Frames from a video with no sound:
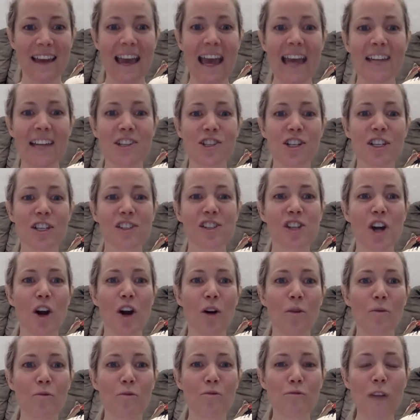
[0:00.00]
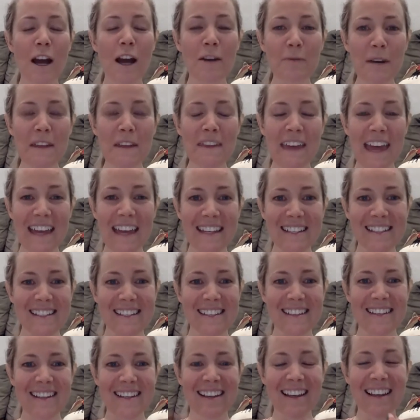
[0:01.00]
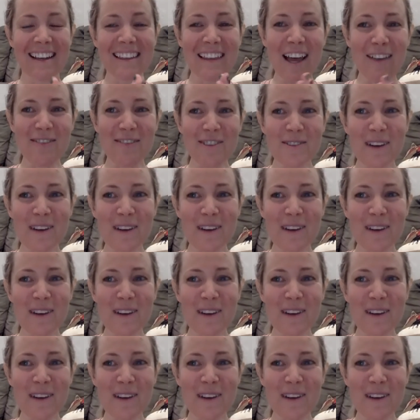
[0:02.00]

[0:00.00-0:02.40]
and just run with it. Love